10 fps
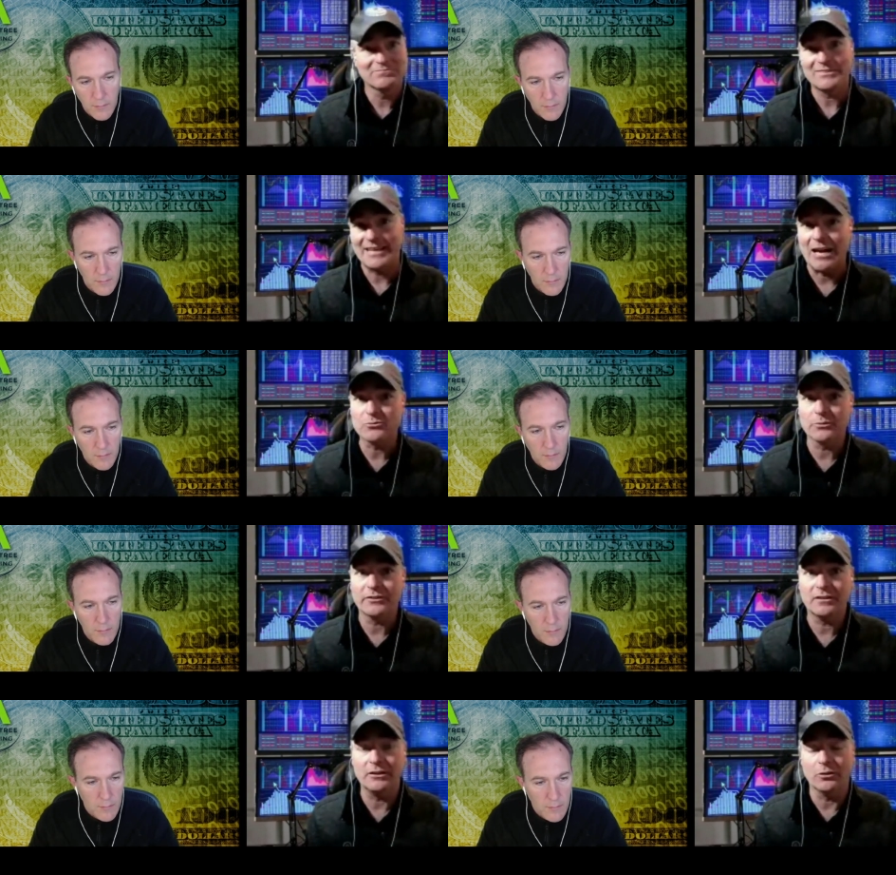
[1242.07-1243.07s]
Speaker 1: Cash was,
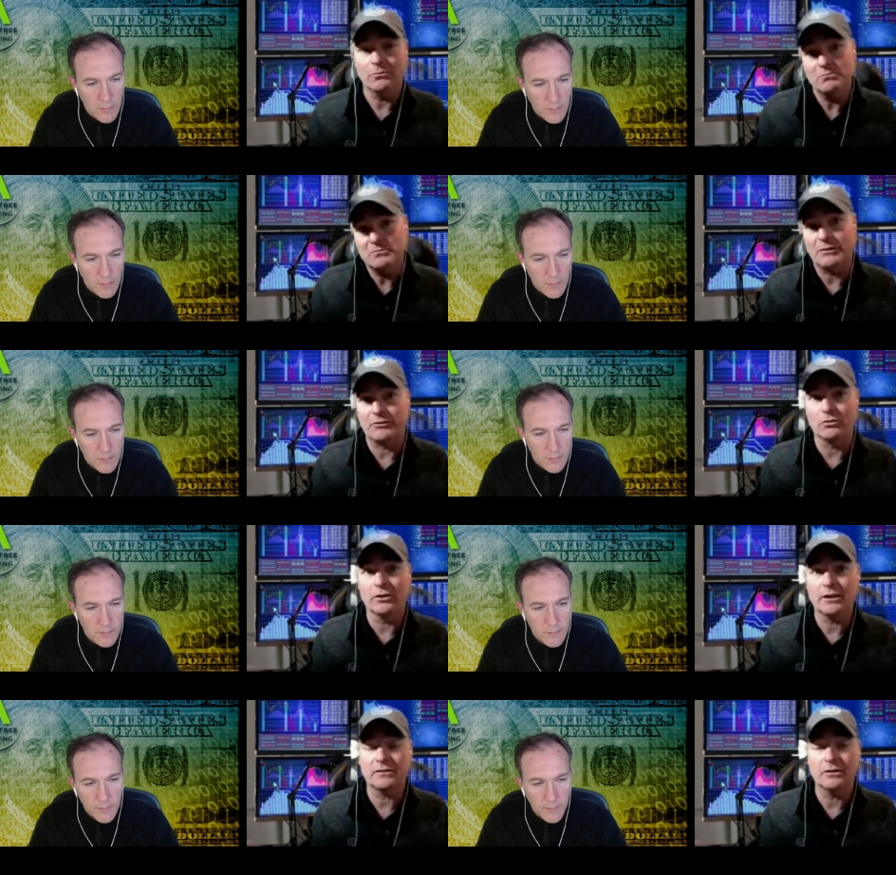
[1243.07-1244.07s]
you know, if you look
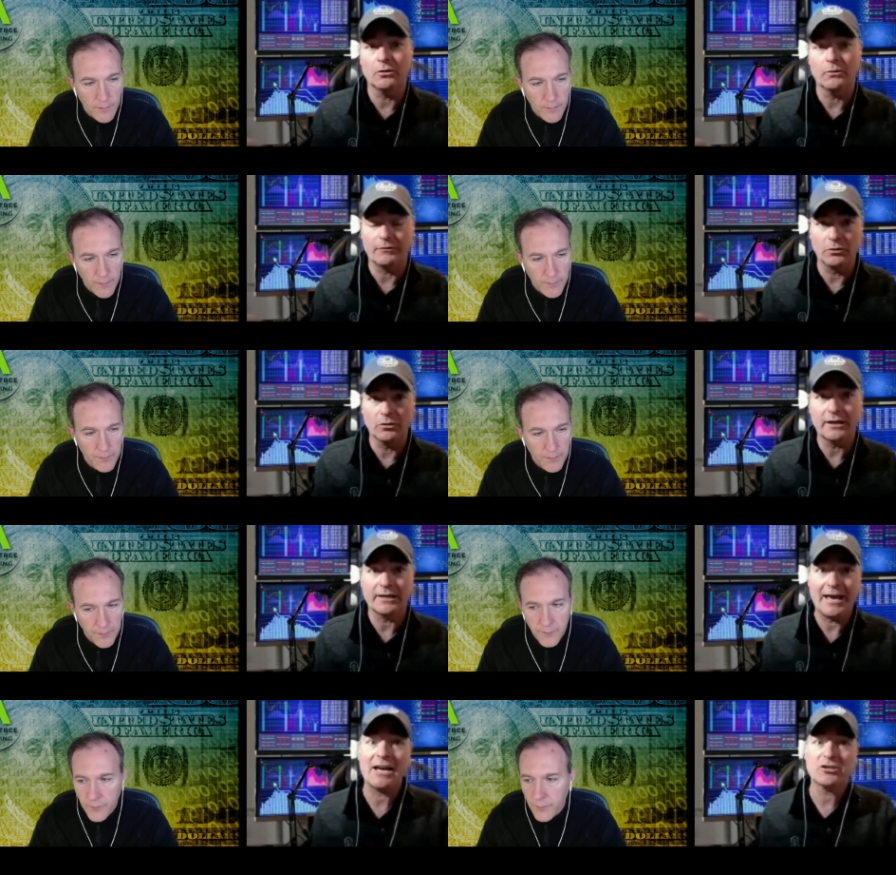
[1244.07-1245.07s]
at, you know, if you look at
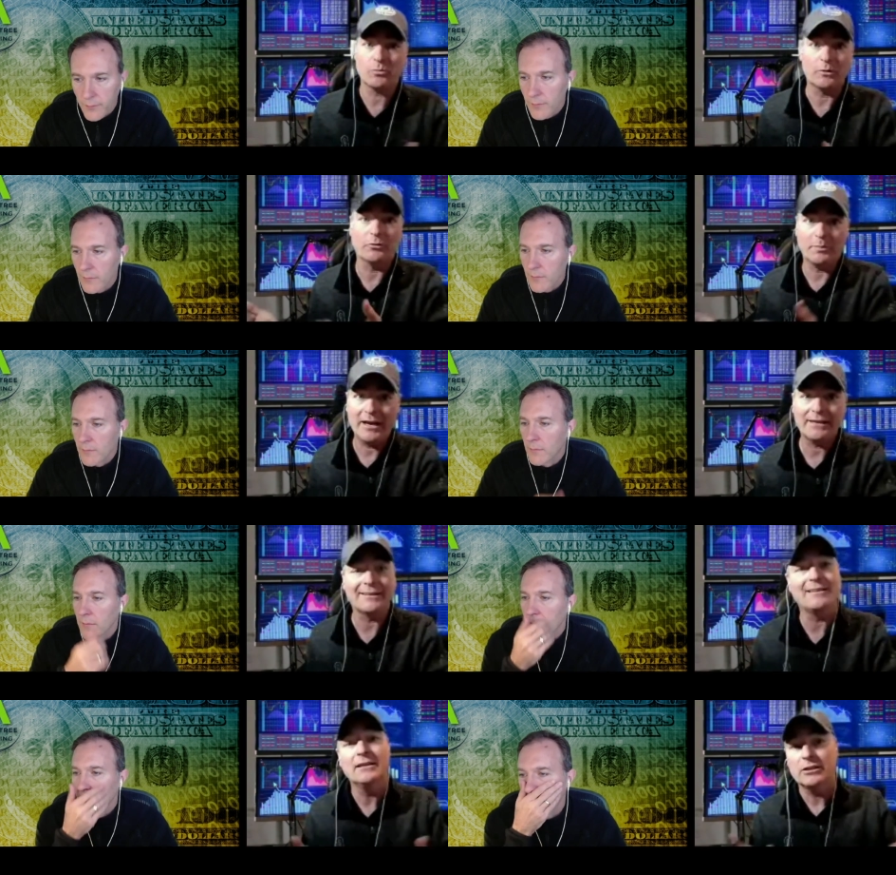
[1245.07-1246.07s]
cash, what it was paying
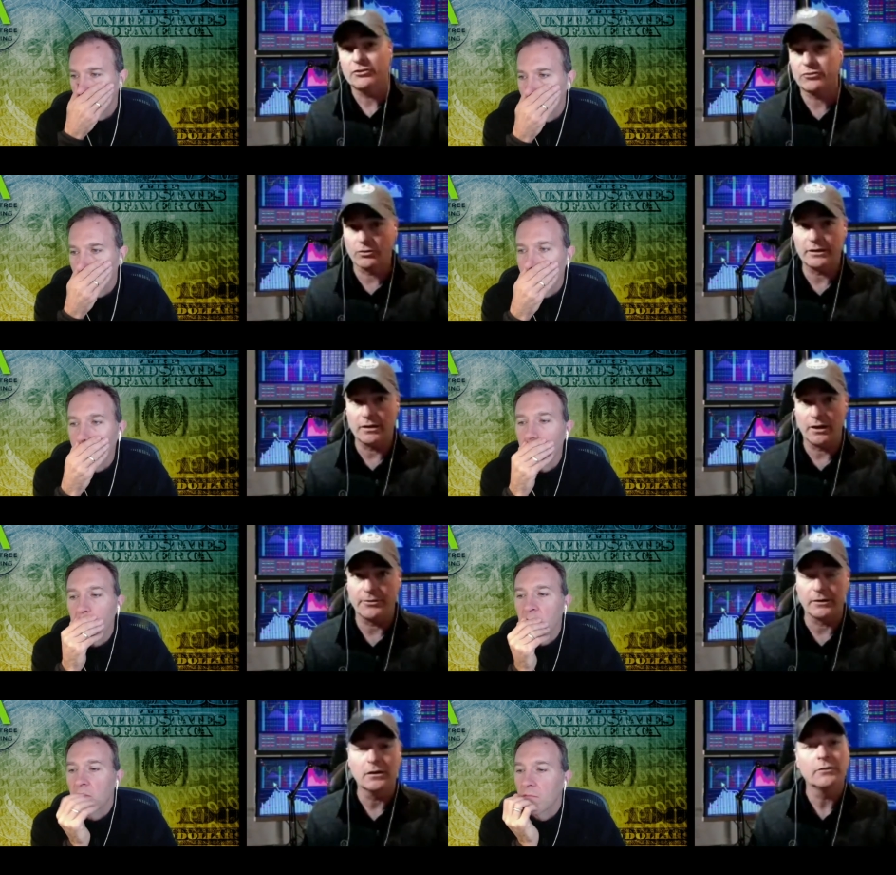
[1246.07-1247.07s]
then, certainly
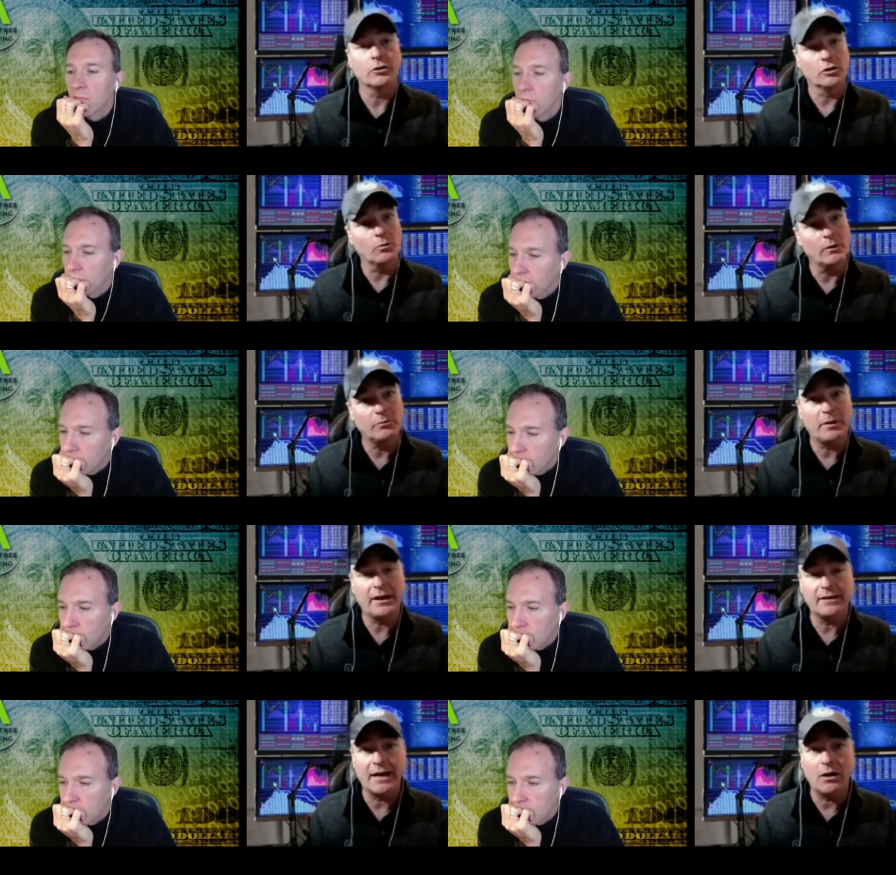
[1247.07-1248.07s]
nothing. You look at what it's
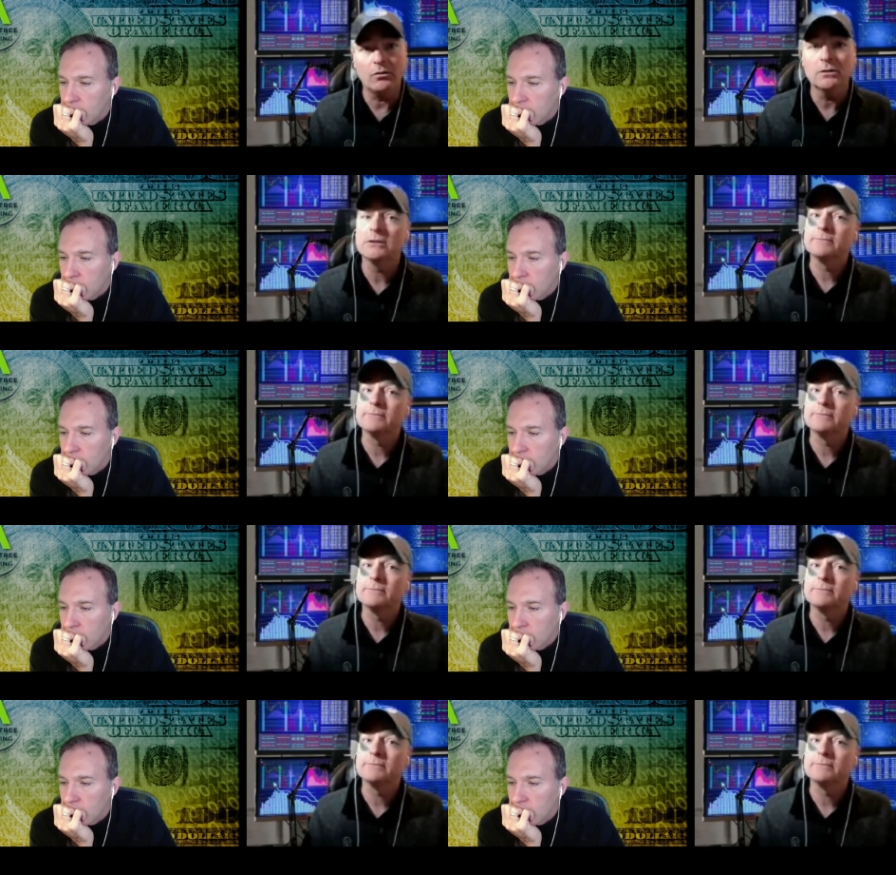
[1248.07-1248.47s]
paying now,